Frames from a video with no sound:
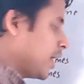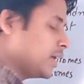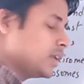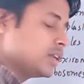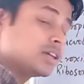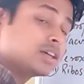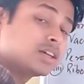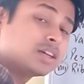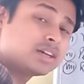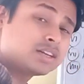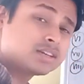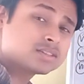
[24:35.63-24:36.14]
Right?
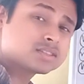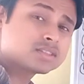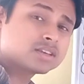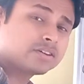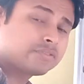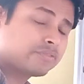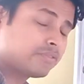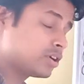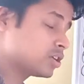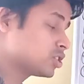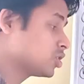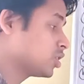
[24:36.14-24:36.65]
It is
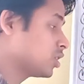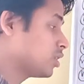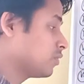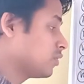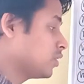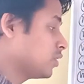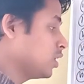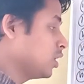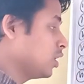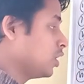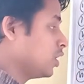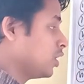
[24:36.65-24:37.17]
the function
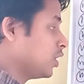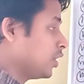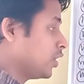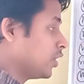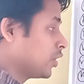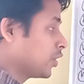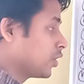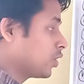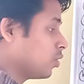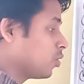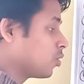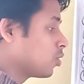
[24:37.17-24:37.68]
of the
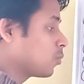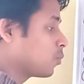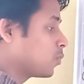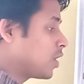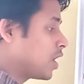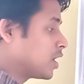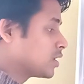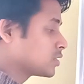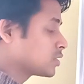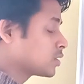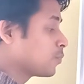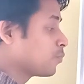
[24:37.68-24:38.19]

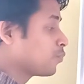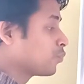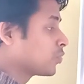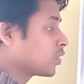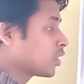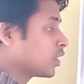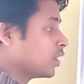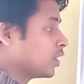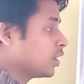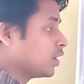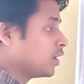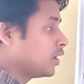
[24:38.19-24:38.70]
chloroplast.
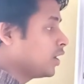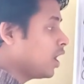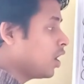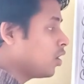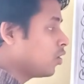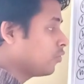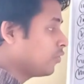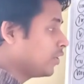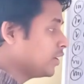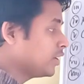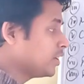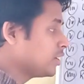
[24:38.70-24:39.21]

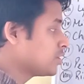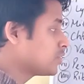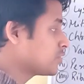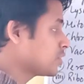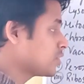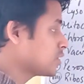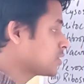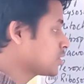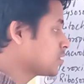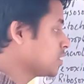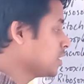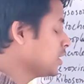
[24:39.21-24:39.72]
Now, very
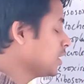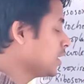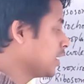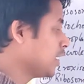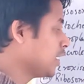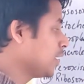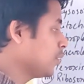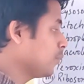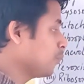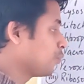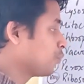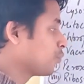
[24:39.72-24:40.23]

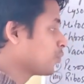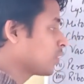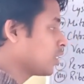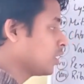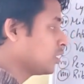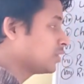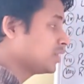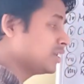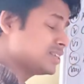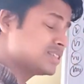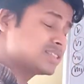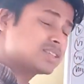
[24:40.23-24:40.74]
interestingly,
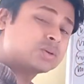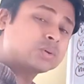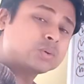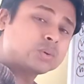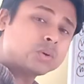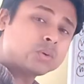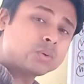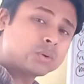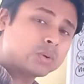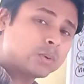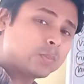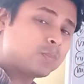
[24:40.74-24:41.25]
this
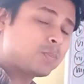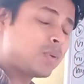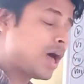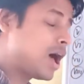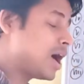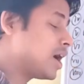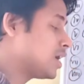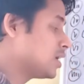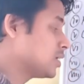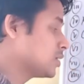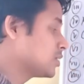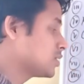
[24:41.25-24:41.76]

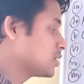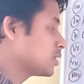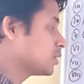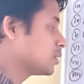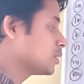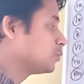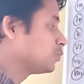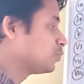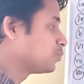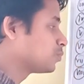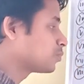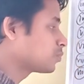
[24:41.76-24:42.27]

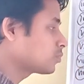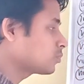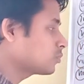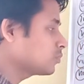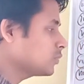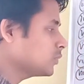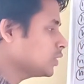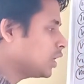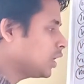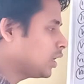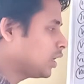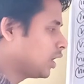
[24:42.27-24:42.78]
chloroplast,
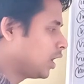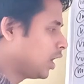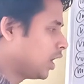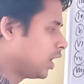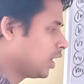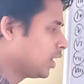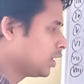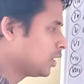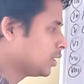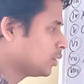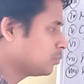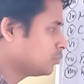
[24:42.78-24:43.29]

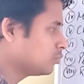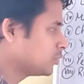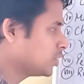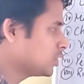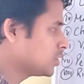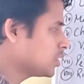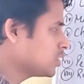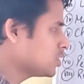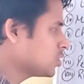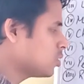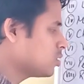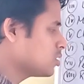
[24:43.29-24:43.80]

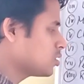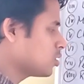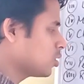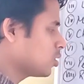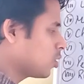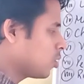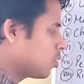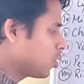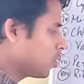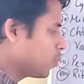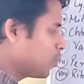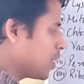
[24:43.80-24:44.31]

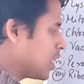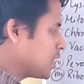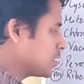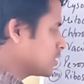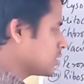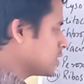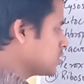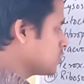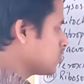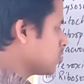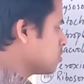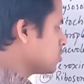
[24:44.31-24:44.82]

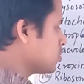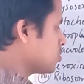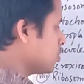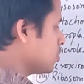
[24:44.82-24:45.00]
chloroplast is